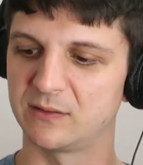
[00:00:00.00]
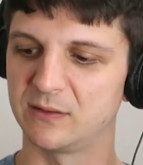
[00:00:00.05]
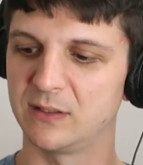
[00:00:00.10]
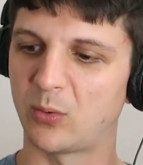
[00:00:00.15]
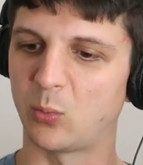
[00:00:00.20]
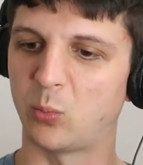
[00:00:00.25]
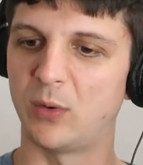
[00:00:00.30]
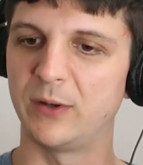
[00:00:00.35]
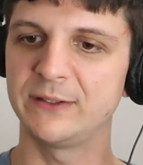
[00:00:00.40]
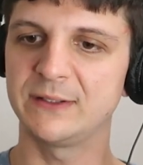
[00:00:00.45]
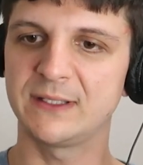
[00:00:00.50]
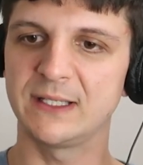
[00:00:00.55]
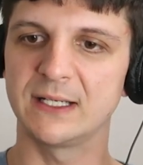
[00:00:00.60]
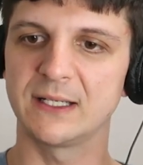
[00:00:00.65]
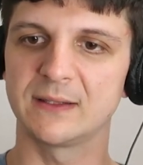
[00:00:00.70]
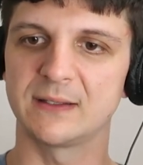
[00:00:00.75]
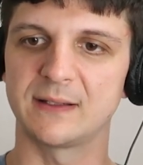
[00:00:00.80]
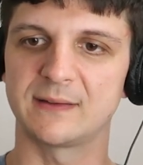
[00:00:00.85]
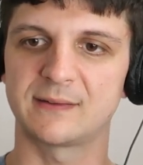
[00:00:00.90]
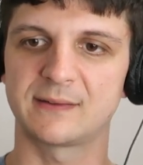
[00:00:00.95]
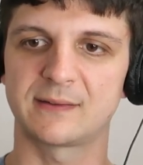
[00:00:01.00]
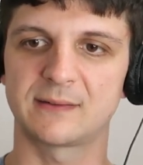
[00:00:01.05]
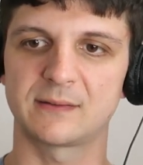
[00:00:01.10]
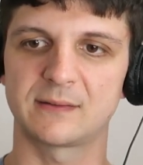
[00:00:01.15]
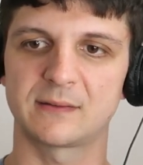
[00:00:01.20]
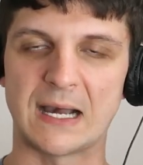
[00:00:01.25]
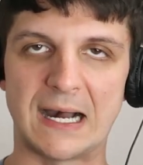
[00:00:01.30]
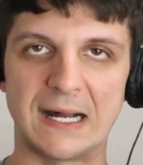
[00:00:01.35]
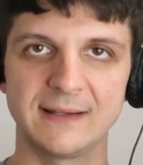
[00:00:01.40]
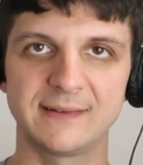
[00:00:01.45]
But one thing that's
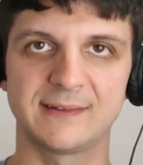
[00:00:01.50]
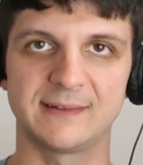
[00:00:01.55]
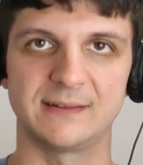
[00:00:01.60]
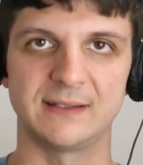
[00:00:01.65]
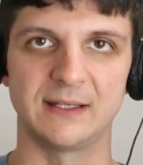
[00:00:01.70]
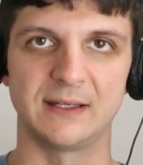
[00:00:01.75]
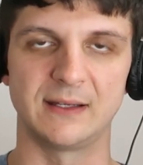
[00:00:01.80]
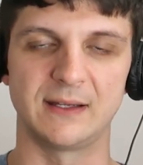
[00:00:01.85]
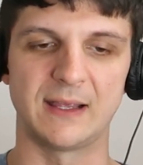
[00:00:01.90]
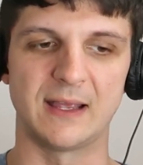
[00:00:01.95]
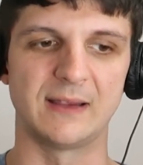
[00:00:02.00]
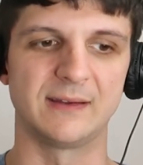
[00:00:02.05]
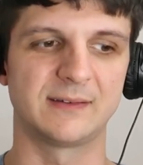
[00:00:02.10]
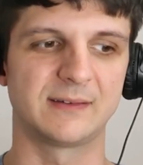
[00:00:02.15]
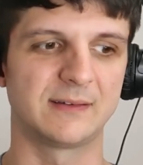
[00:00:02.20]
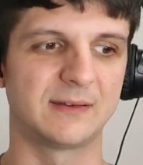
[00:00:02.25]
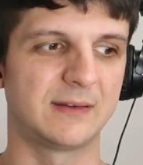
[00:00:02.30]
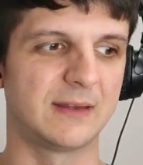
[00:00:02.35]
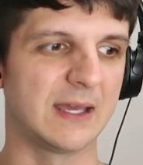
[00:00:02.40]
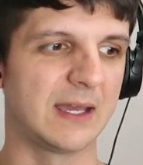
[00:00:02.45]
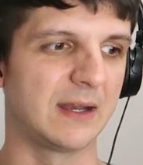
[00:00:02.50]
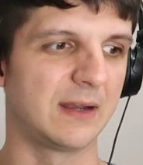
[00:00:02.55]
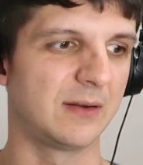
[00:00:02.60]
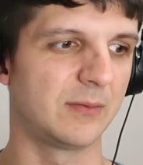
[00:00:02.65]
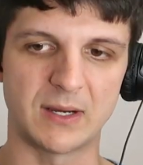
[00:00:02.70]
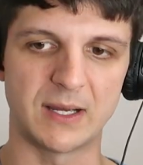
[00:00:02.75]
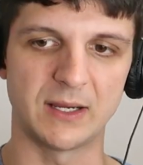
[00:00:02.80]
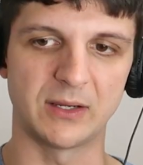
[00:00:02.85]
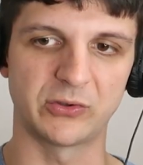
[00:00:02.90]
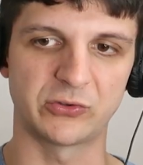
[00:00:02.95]
constant is that
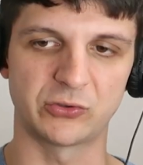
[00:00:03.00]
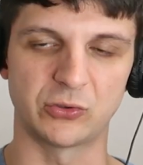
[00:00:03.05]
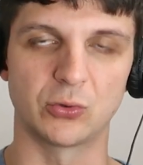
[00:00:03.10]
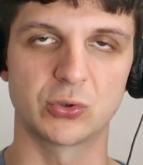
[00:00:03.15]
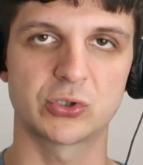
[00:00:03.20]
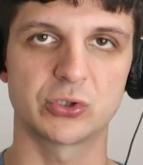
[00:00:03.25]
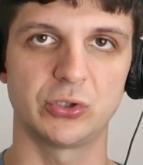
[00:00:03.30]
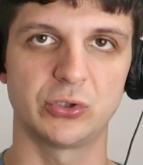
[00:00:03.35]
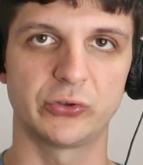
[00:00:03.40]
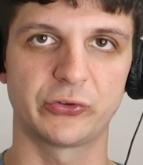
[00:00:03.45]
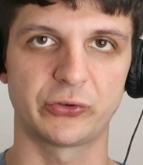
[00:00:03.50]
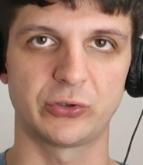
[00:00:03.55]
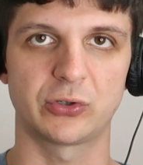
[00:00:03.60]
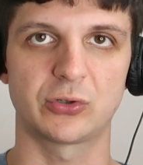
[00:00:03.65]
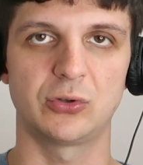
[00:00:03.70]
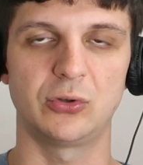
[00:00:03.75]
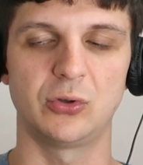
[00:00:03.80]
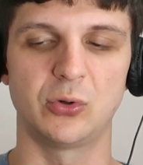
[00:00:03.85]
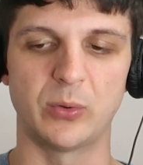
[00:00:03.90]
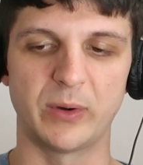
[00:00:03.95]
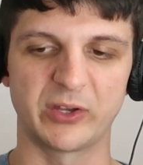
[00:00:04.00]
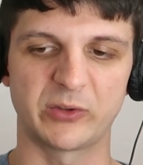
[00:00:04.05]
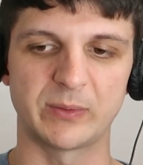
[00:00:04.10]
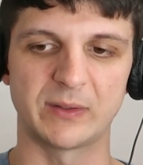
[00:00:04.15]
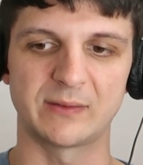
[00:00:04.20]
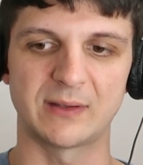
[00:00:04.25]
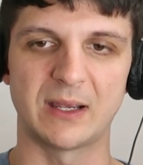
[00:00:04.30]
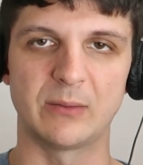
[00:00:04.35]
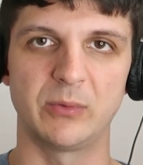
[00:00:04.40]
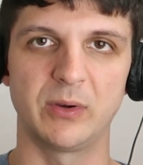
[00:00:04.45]
my social circle, who I
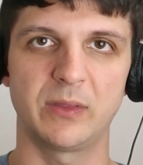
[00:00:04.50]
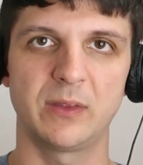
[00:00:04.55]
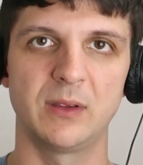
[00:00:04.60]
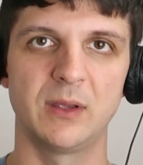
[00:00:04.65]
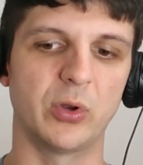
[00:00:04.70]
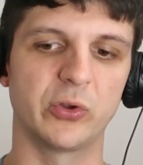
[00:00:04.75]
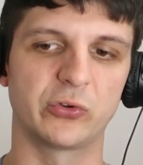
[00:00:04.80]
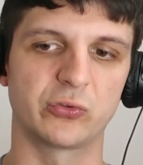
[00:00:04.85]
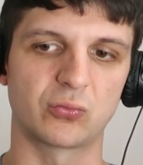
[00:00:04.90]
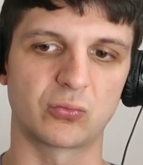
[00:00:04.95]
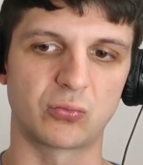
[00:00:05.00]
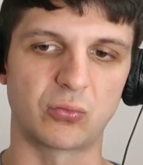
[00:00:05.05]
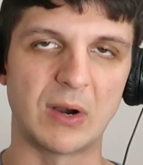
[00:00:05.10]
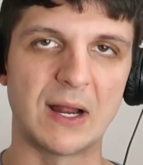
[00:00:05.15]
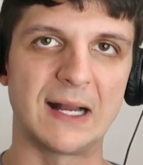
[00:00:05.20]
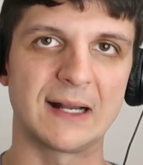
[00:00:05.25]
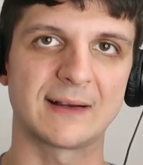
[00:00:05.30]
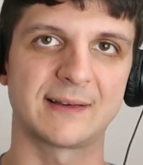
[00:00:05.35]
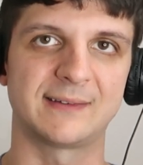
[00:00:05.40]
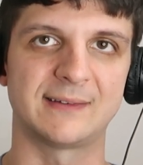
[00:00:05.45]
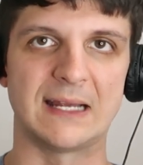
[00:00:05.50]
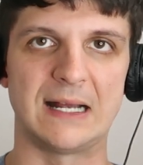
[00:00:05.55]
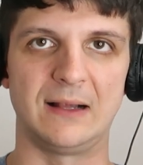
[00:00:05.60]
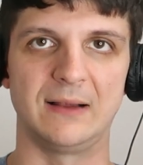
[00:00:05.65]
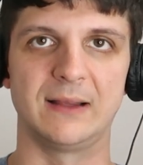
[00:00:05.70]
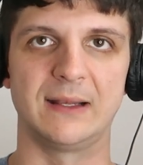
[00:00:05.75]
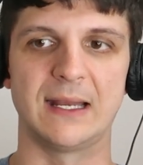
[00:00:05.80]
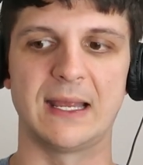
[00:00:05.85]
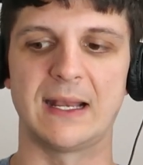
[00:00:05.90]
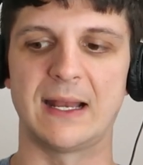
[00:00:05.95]
spent time with, was rock
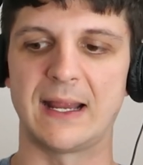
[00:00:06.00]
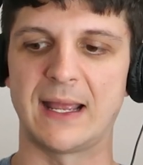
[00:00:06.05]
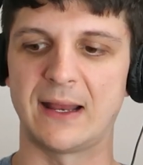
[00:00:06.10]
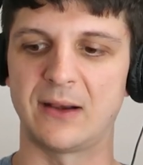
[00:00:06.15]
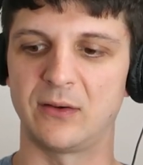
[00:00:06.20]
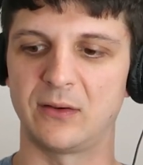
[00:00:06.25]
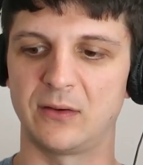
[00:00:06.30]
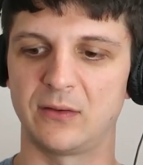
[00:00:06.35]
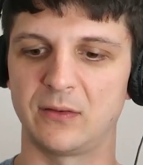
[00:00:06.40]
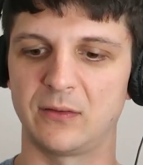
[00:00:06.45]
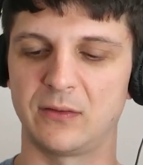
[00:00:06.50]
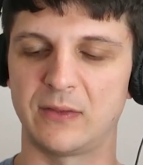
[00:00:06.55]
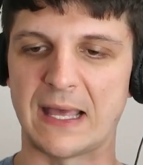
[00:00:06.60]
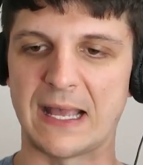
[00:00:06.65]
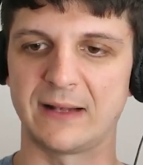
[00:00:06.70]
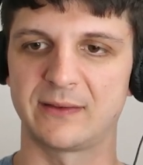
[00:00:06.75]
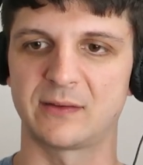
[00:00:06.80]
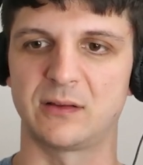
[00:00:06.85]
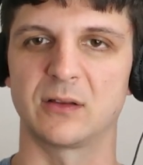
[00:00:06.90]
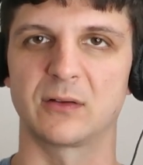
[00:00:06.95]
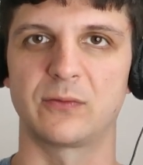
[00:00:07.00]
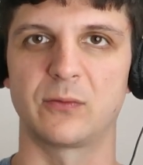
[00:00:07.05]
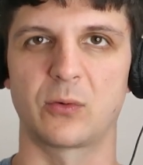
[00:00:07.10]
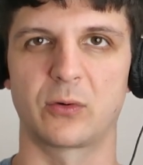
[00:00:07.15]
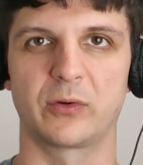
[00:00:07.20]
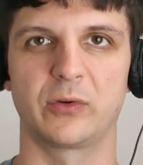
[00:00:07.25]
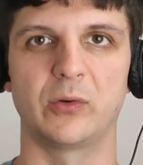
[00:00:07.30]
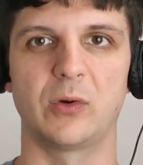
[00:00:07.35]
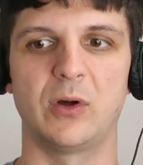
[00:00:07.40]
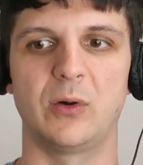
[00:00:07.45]
solid, and I had that to look
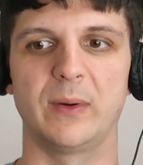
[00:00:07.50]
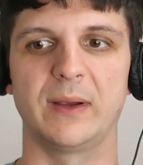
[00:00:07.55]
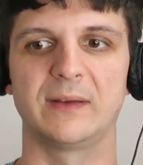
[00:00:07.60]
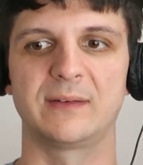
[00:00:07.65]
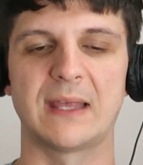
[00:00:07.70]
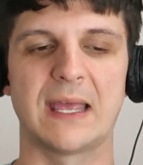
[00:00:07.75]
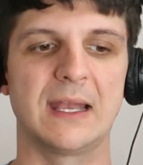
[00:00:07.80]
forward to always.